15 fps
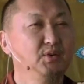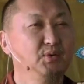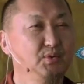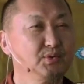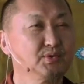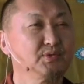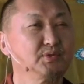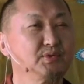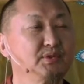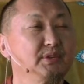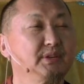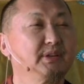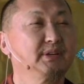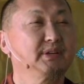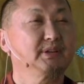also,
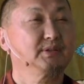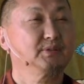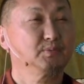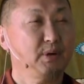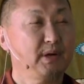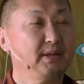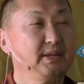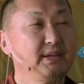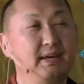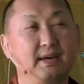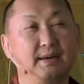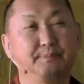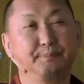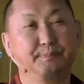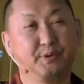when he,
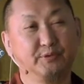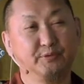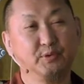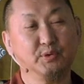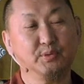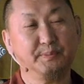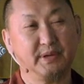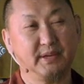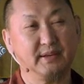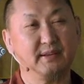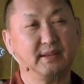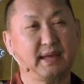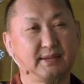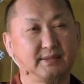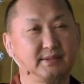before being
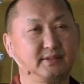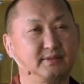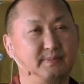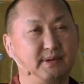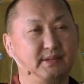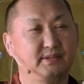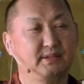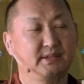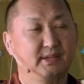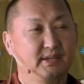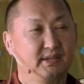enlightenment,